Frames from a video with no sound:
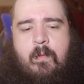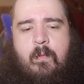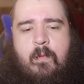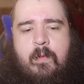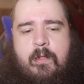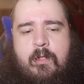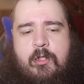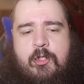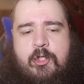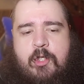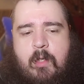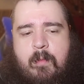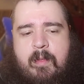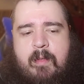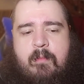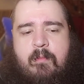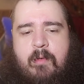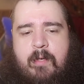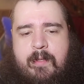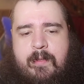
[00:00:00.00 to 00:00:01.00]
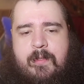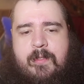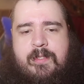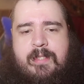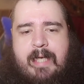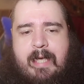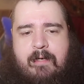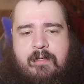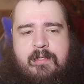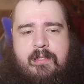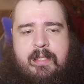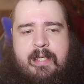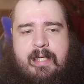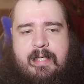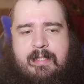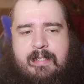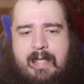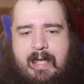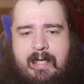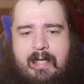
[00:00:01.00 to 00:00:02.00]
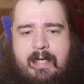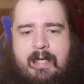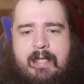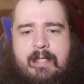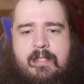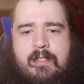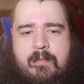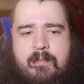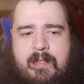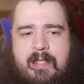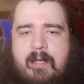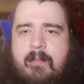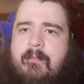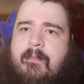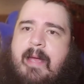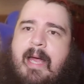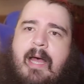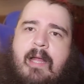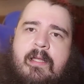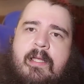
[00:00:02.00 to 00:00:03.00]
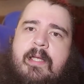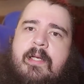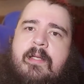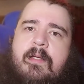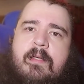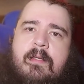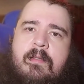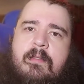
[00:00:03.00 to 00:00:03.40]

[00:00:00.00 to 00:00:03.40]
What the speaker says: where the Sherman Brothers actually intended it to be a ballad.